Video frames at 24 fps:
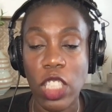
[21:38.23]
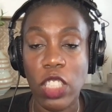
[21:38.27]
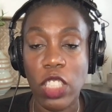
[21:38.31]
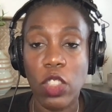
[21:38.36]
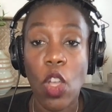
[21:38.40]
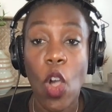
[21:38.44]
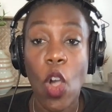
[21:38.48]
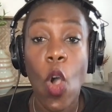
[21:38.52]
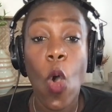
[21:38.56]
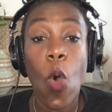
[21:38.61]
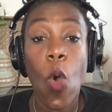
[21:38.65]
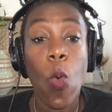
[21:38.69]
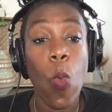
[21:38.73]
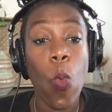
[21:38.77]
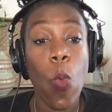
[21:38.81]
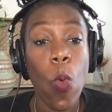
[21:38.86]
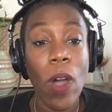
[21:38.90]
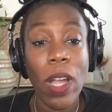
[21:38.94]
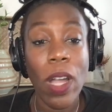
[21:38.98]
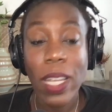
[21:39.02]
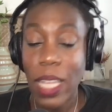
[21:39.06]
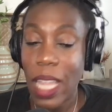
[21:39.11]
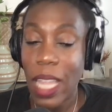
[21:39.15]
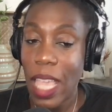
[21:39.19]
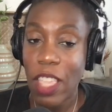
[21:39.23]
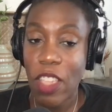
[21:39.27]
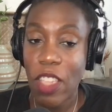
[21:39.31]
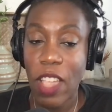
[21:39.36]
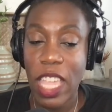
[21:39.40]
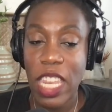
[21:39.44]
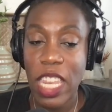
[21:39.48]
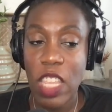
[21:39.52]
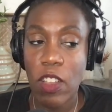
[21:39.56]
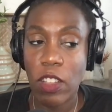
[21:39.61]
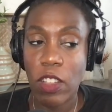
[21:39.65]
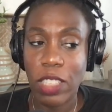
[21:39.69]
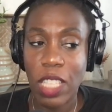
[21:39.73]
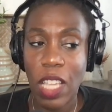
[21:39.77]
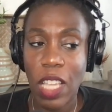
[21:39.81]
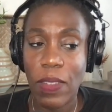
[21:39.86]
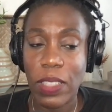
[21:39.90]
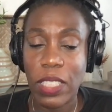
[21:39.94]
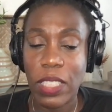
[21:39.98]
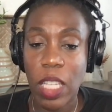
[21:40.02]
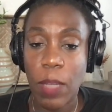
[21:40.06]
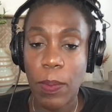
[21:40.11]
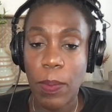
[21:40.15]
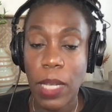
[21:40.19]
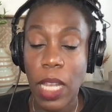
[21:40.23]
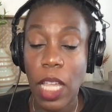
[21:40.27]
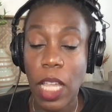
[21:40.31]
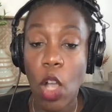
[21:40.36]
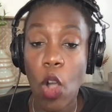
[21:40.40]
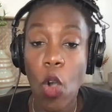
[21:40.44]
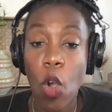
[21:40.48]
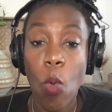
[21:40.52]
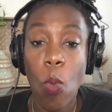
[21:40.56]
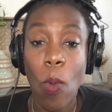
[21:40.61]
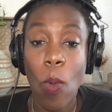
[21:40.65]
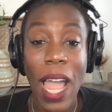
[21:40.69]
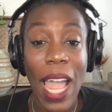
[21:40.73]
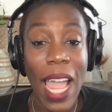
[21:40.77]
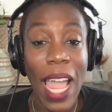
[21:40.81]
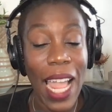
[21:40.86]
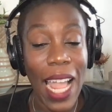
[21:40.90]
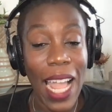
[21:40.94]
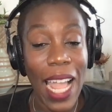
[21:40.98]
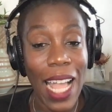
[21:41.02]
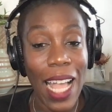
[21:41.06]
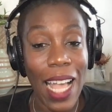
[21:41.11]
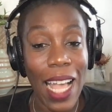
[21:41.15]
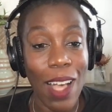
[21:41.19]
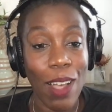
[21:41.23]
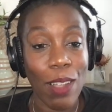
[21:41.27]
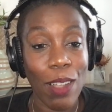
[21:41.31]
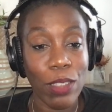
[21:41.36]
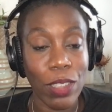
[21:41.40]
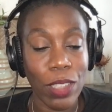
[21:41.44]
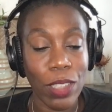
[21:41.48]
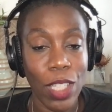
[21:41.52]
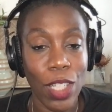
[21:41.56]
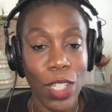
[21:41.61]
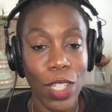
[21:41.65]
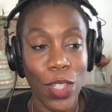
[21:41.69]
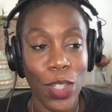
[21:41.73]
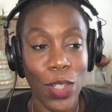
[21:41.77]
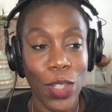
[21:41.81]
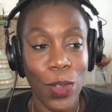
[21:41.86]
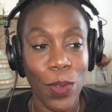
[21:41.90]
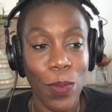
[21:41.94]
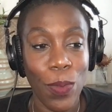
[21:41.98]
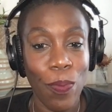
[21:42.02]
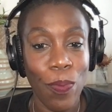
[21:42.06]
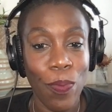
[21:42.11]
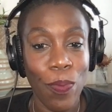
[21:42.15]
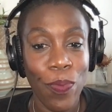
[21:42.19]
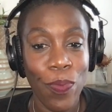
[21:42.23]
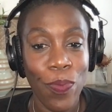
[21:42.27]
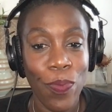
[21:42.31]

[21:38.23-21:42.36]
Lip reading: because one day your 80-year-old self is going to be like, oh, wow, so